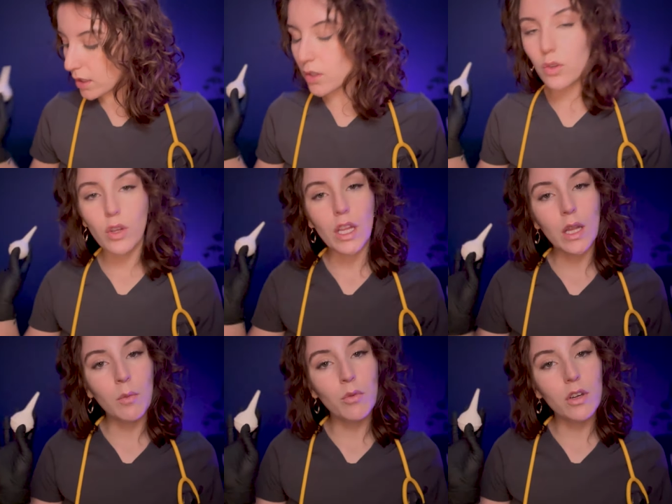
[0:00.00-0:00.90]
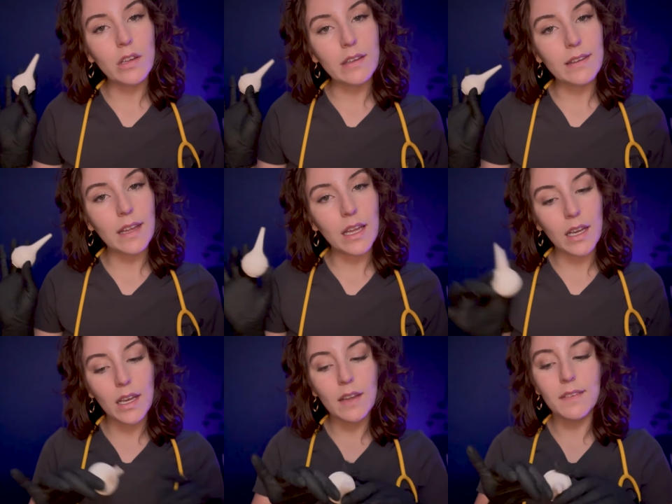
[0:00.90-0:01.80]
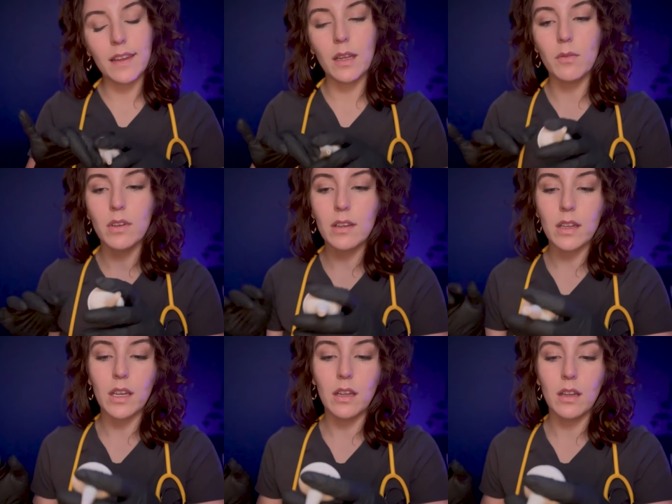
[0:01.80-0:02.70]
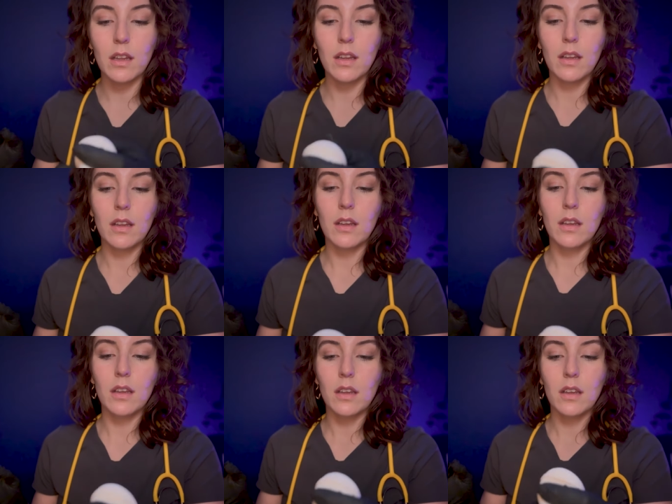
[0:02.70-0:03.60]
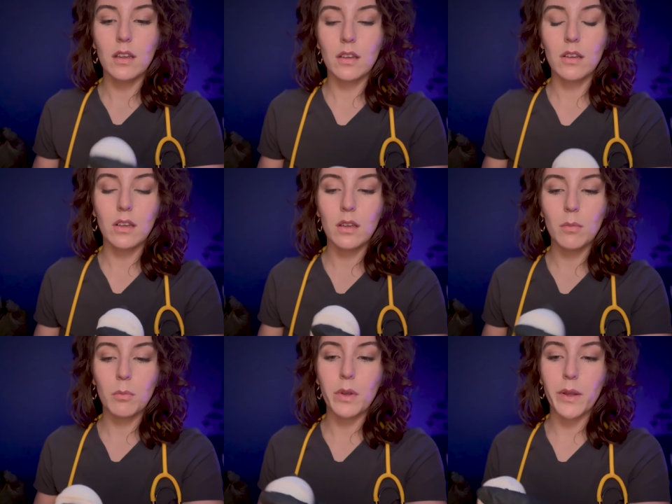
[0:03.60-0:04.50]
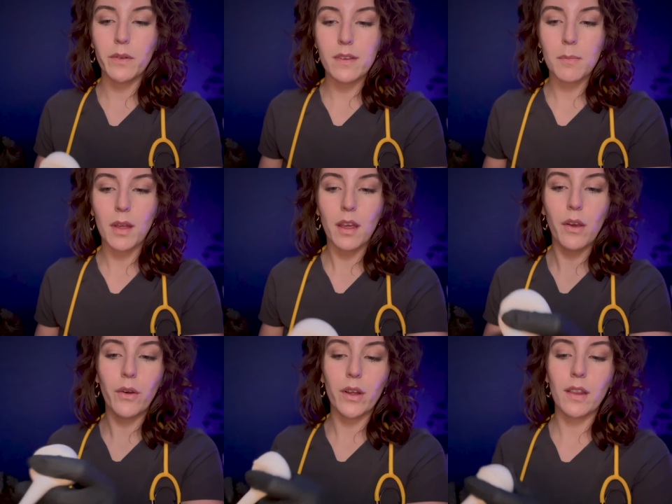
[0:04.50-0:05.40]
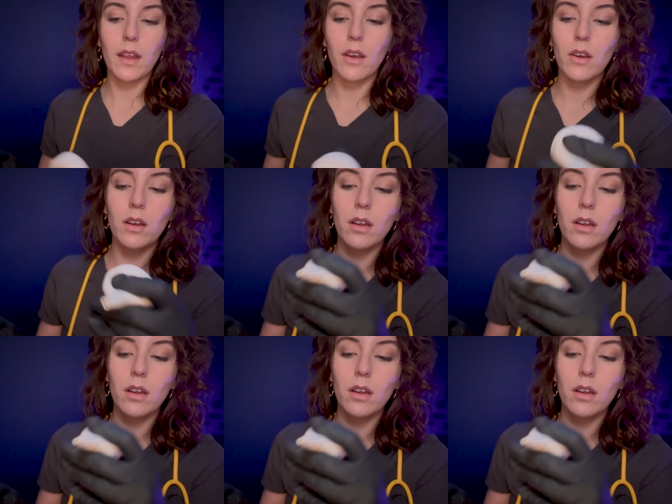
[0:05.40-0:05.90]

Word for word: do any more sedatives. I'm just gonna blow some air on there.